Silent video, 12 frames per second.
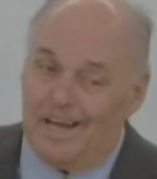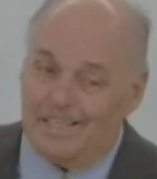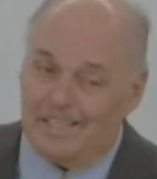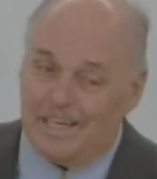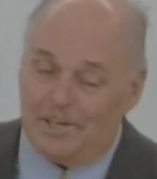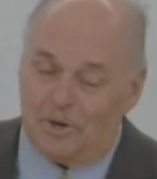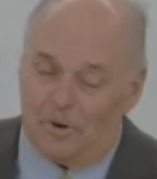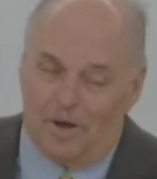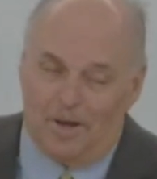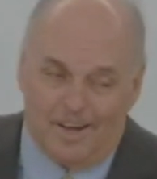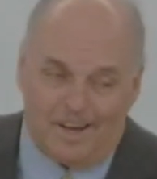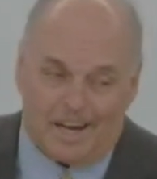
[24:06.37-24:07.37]
he's in you.
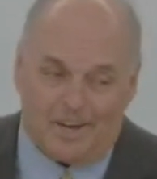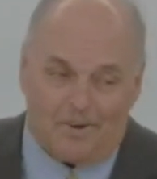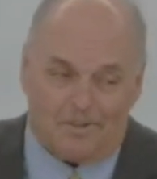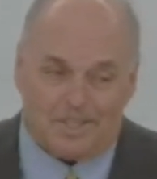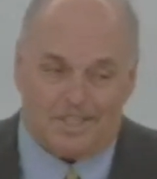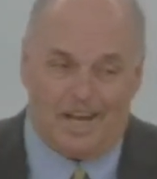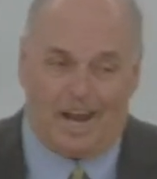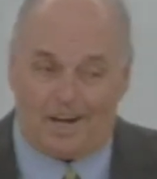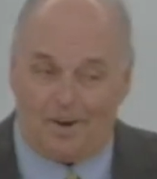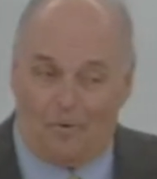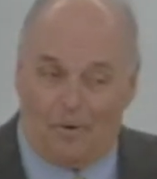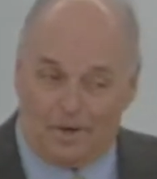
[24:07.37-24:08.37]
He knows
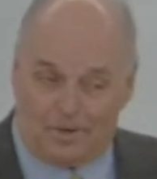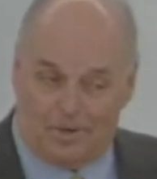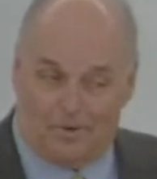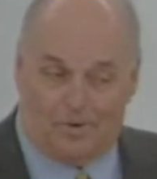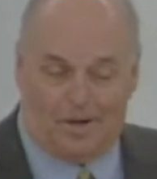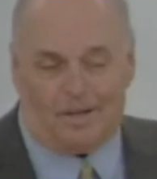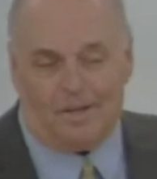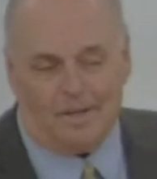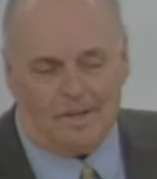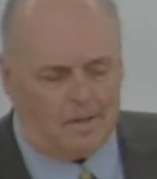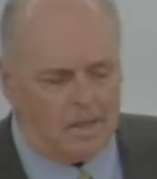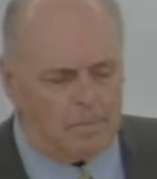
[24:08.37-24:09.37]
exactly what you're doing.
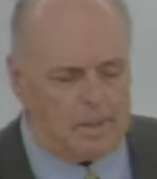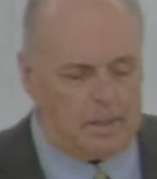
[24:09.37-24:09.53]
But